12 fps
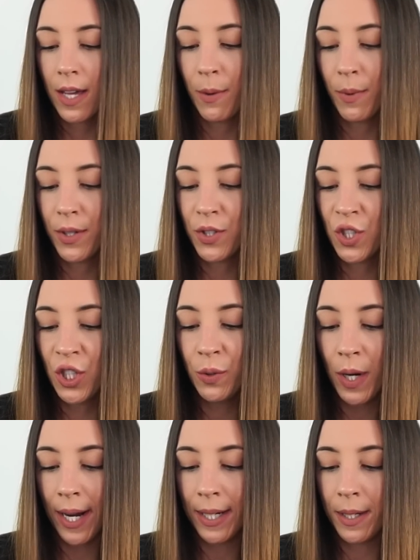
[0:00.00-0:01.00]
It was
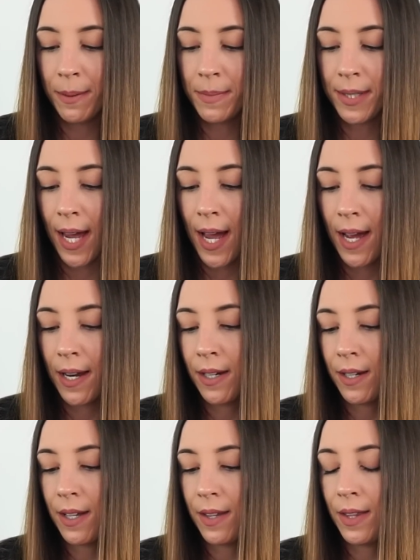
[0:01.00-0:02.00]
2 items
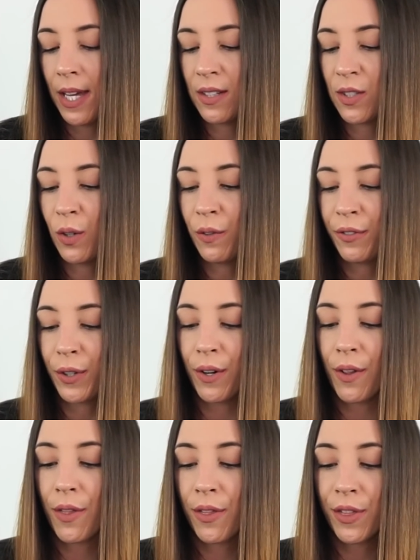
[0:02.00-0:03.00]
and they sold
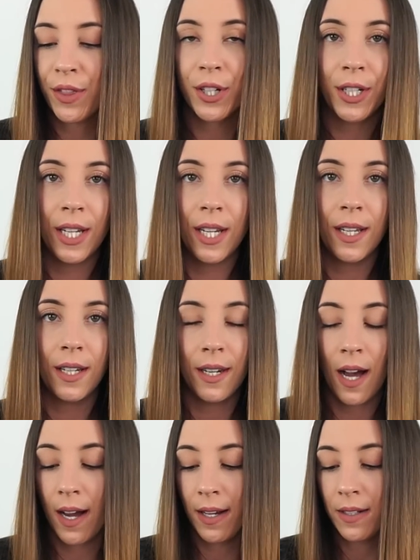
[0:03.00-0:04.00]
for
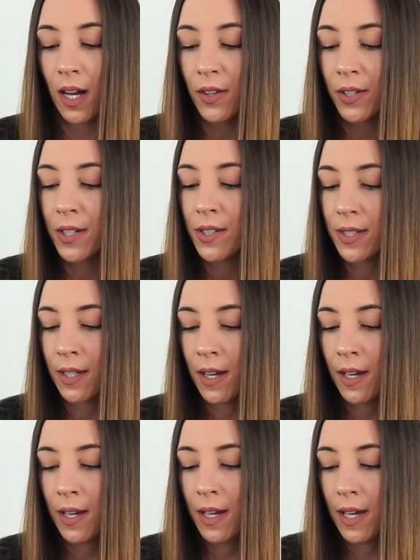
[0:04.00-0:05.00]
$39,
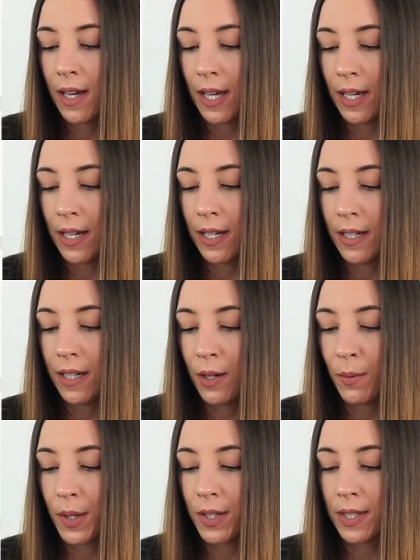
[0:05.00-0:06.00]
and
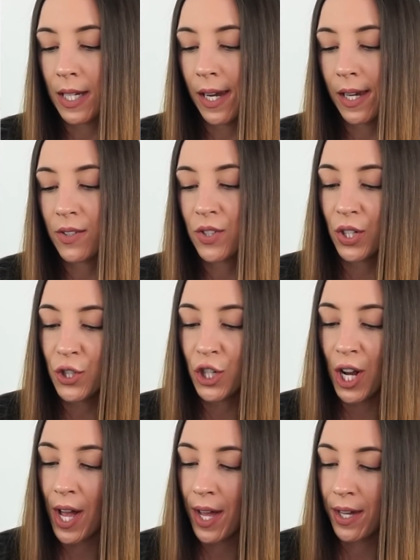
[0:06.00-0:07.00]
it was a
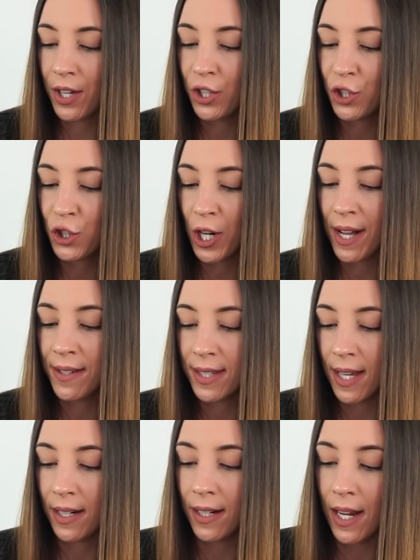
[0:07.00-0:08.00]
sun-dry
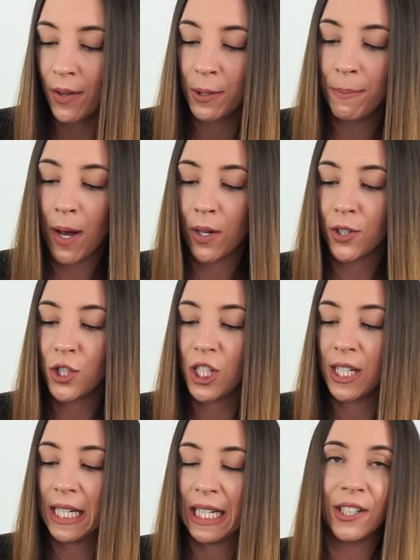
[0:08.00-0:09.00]
dress and an
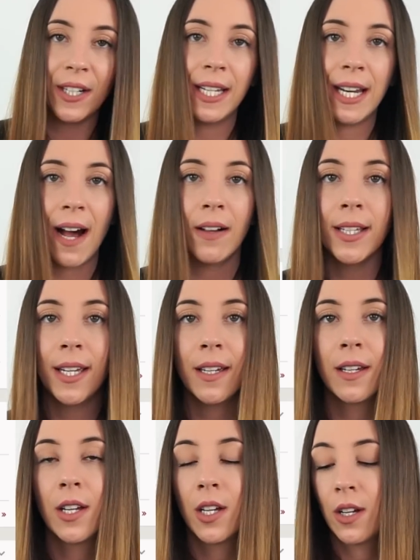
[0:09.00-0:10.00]
Anthropologie Erie and
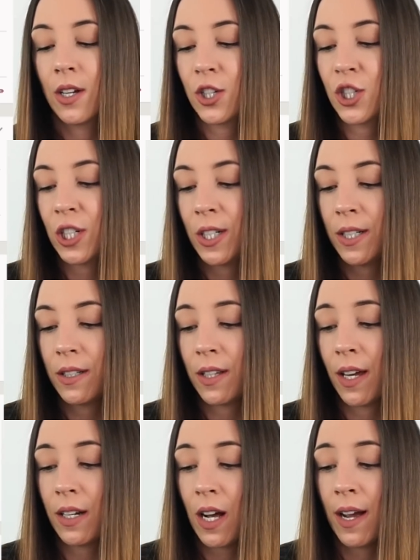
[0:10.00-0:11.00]
Alley shirt
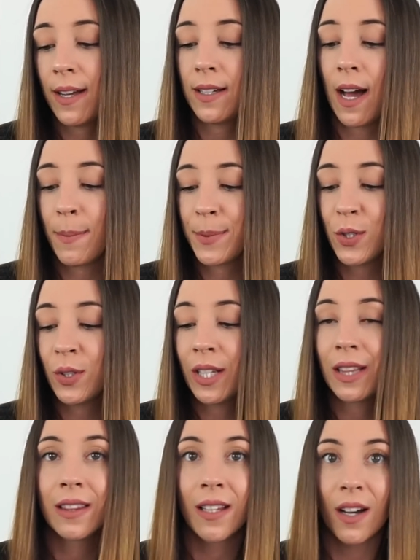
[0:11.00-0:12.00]
that I
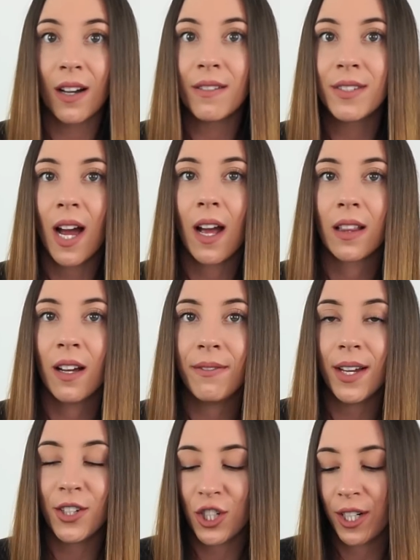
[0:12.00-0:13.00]
absolutely loved. I
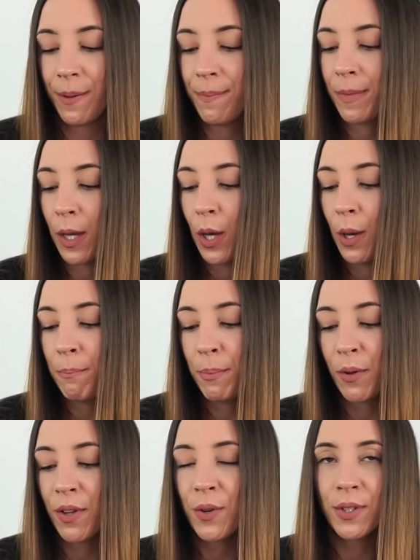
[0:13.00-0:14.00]
love that shirt.
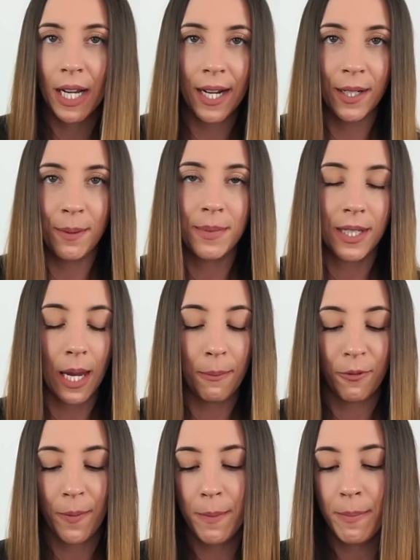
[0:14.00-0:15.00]
Both of those items
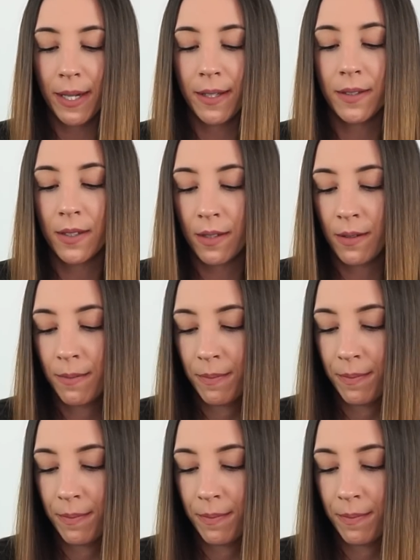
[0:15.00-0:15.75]
came from the bins.